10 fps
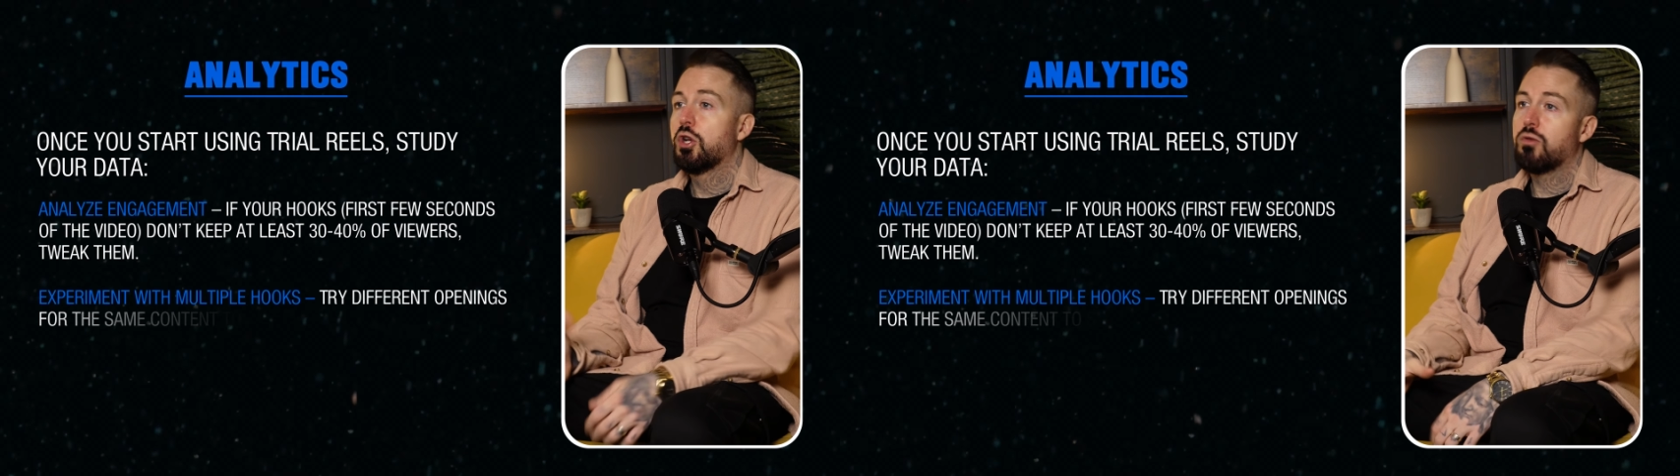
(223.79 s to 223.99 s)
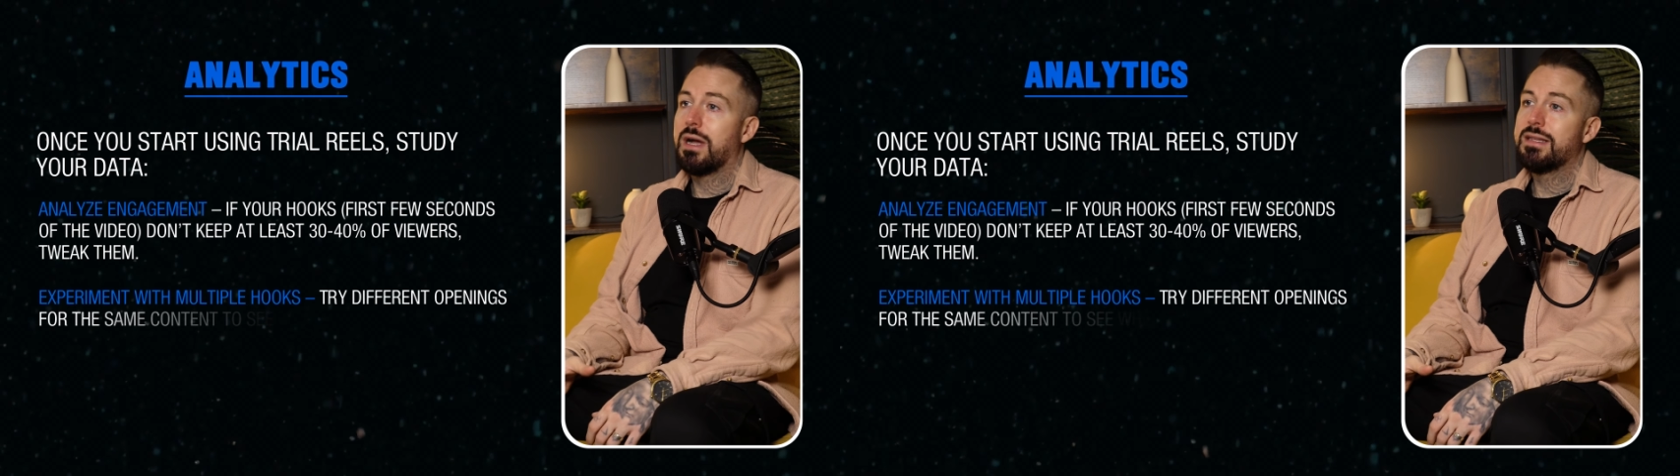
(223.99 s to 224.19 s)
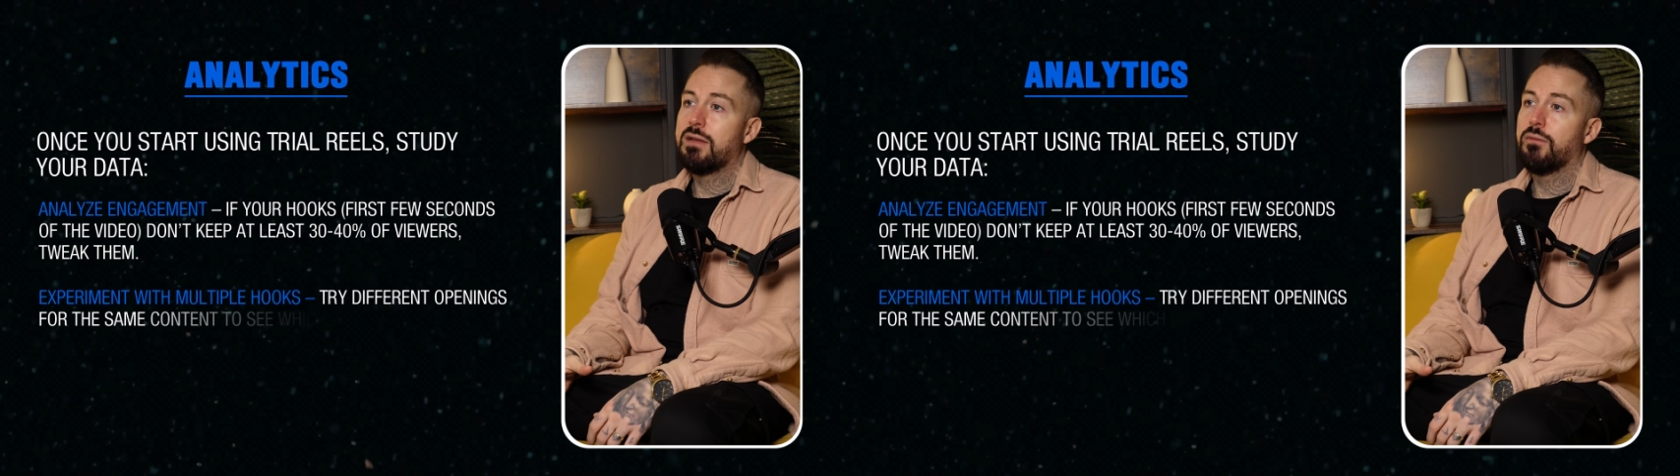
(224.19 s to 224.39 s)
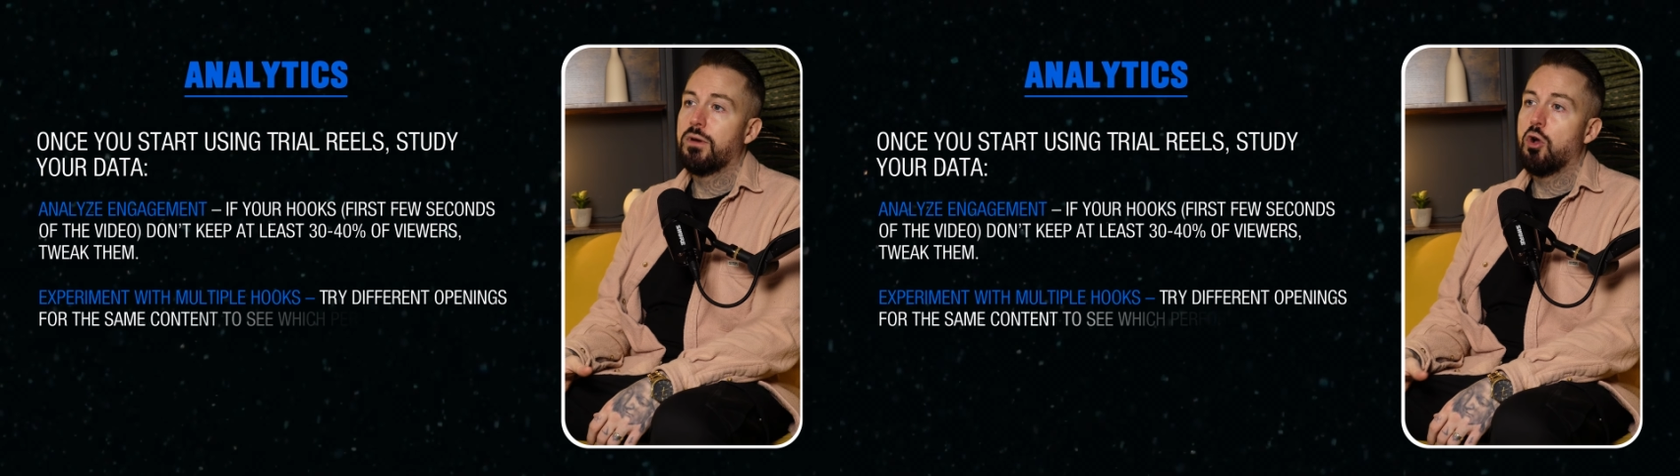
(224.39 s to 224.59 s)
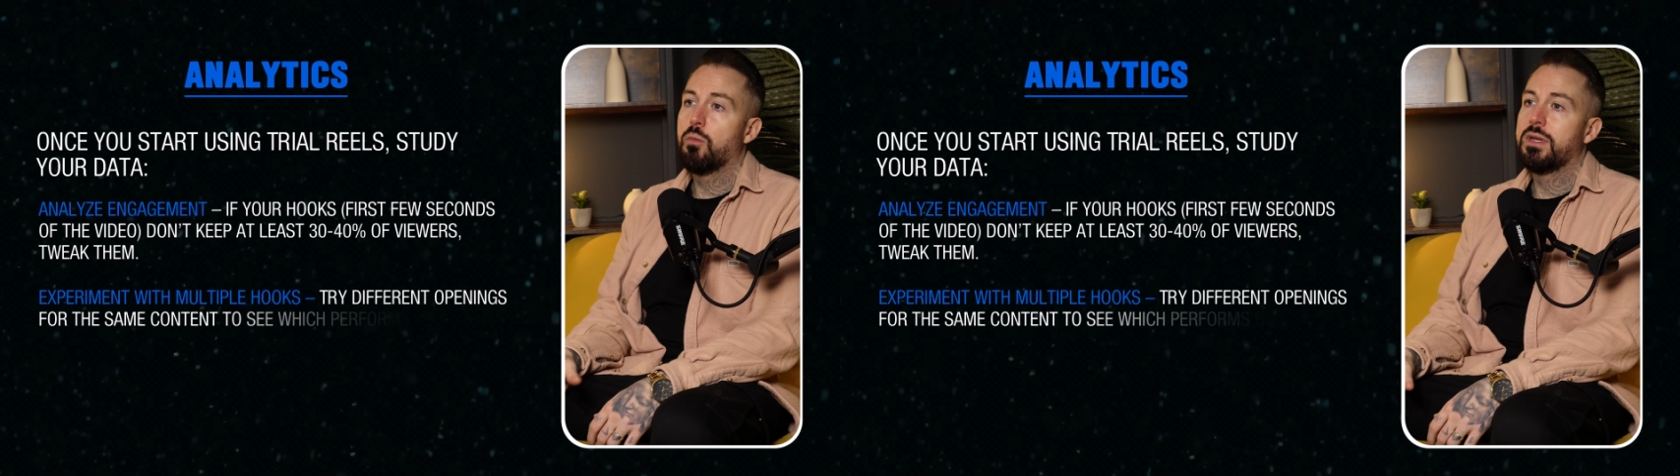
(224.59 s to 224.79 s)
Try
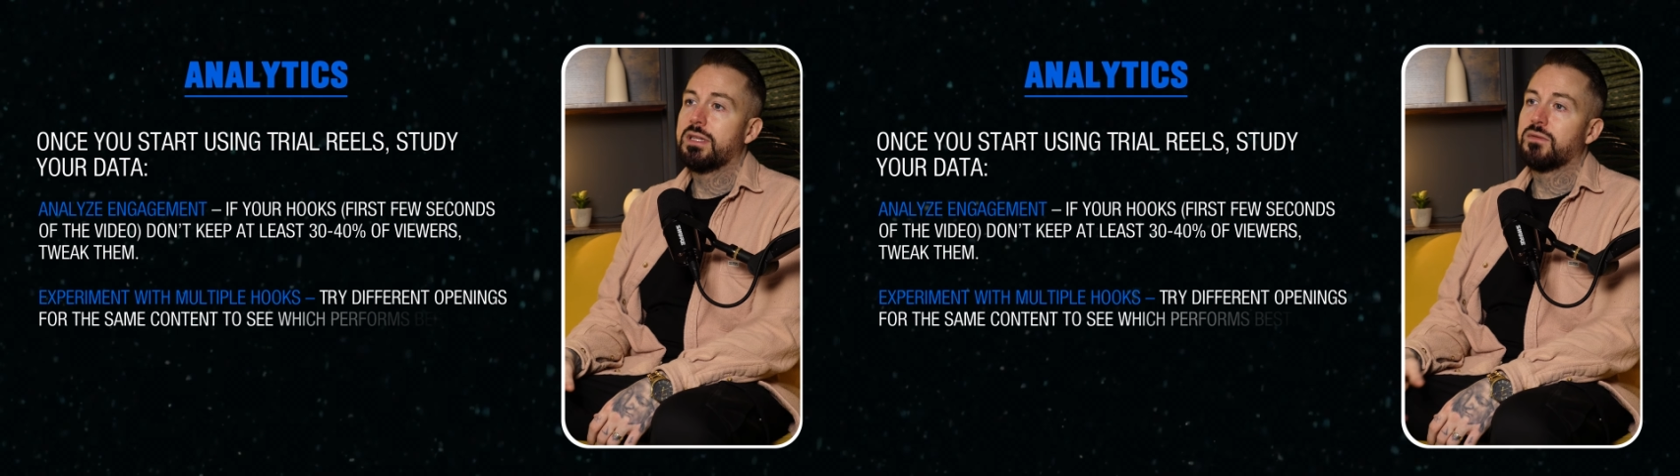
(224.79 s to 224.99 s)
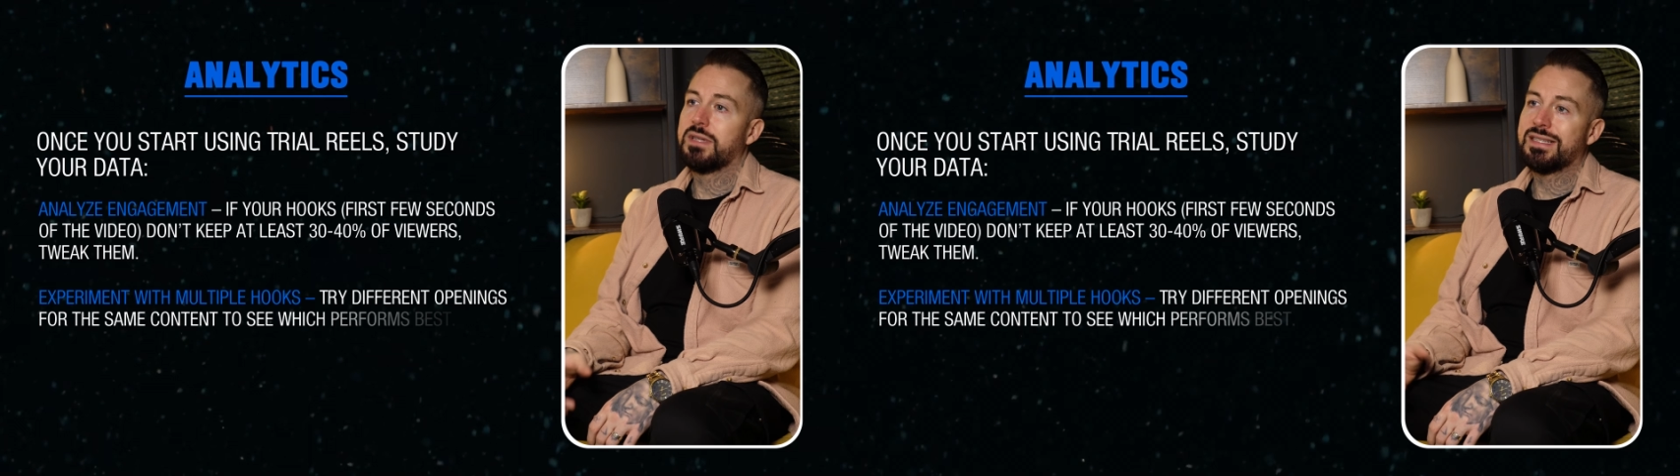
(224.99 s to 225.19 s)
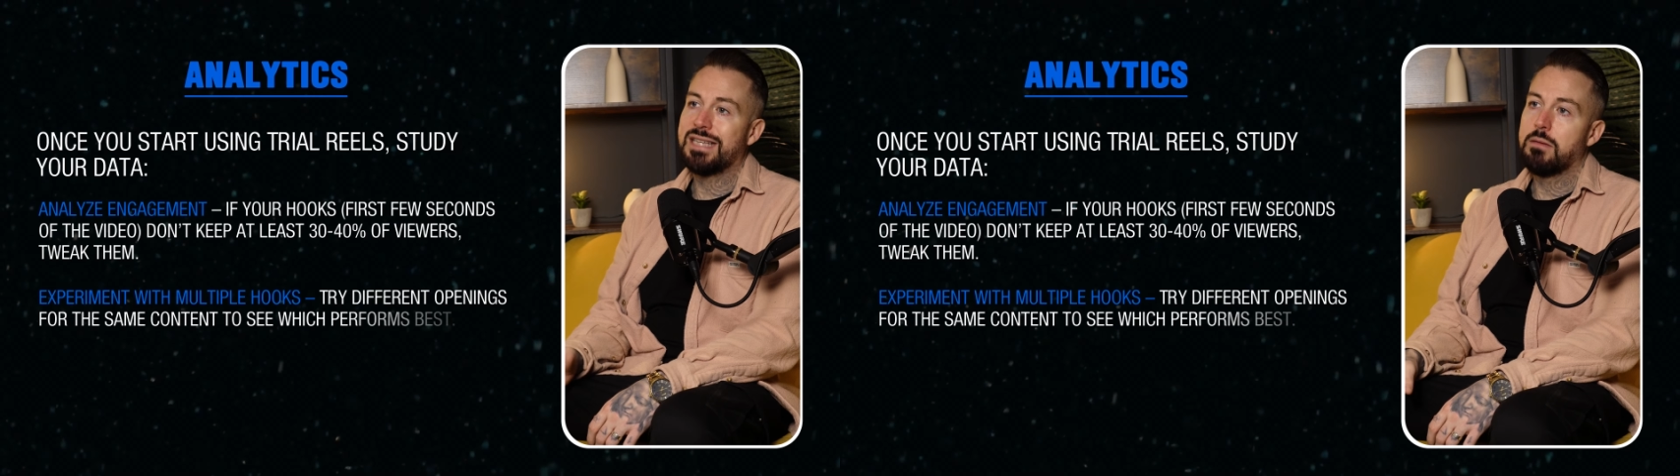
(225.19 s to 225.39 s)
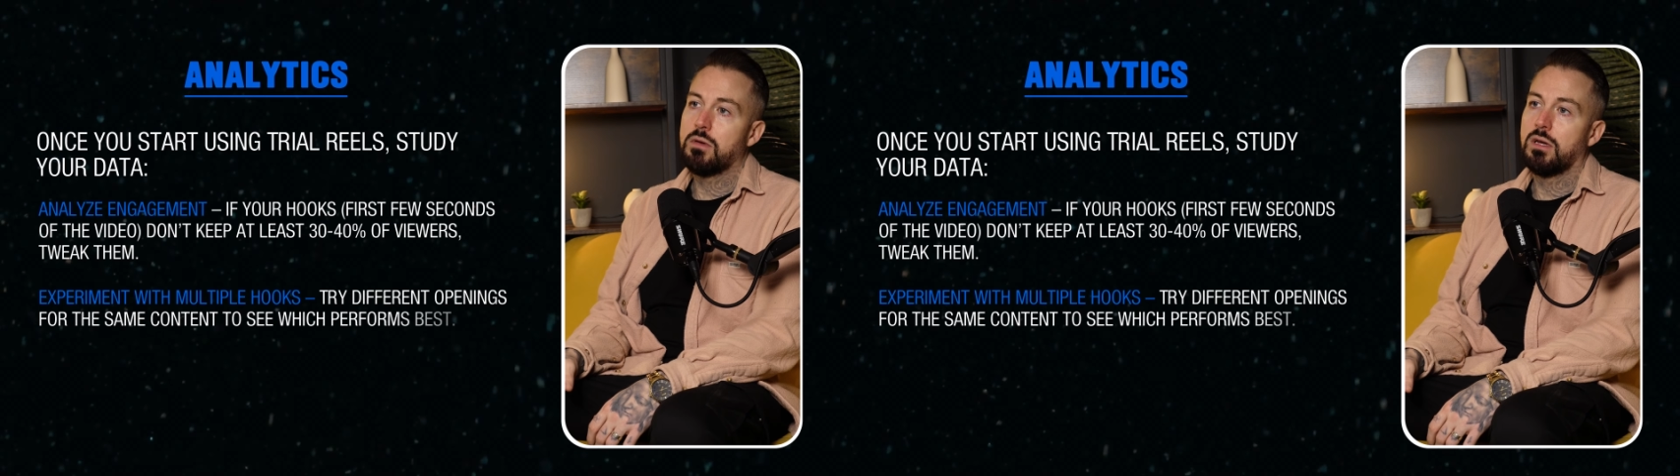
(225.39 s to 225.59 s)
different openings for the same